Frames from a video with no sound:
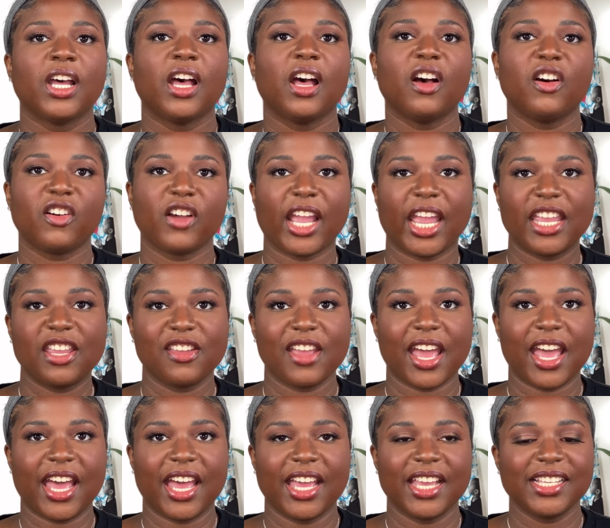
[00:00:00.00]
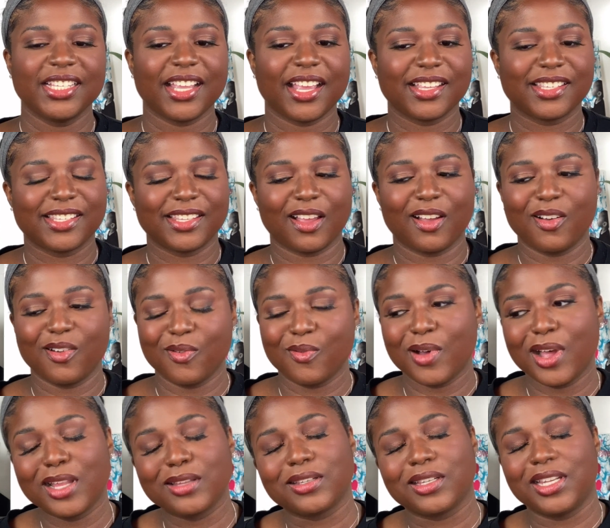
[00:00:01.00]
Okay, you guys,
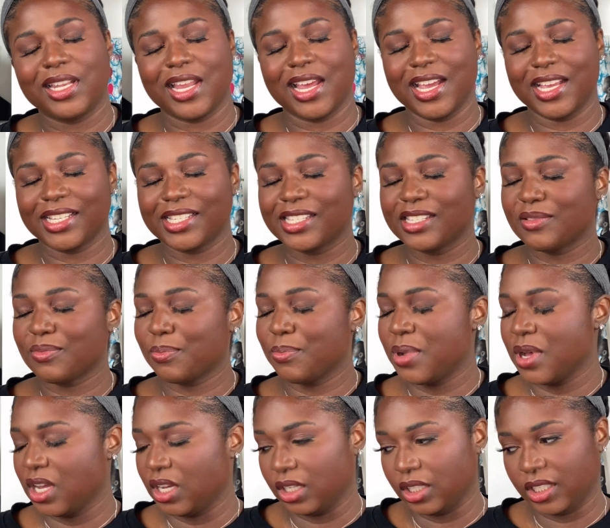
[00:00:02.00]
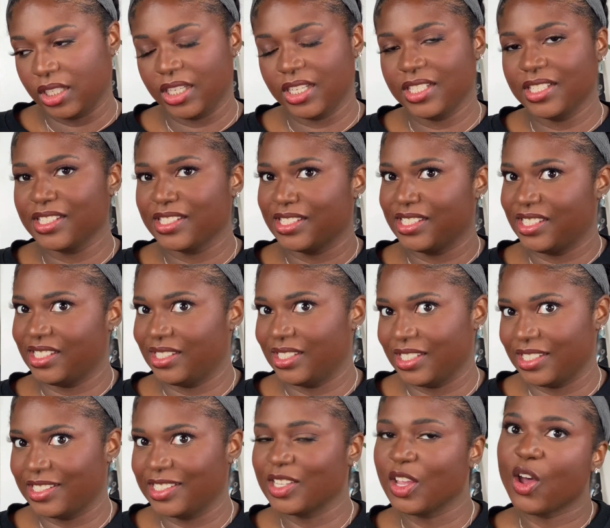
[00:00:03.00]
so let's put
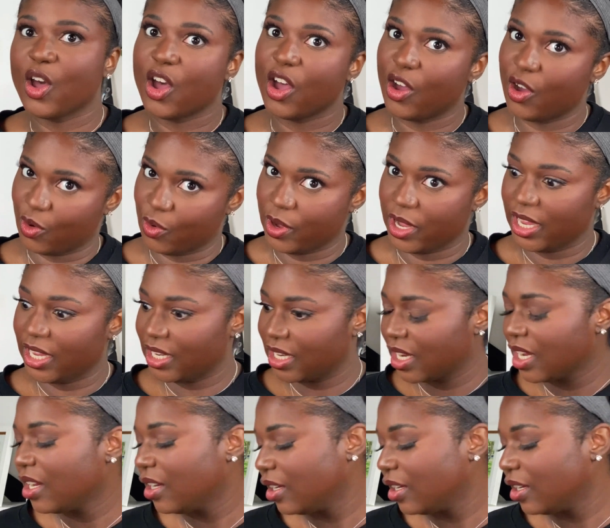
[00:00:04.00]
sis on.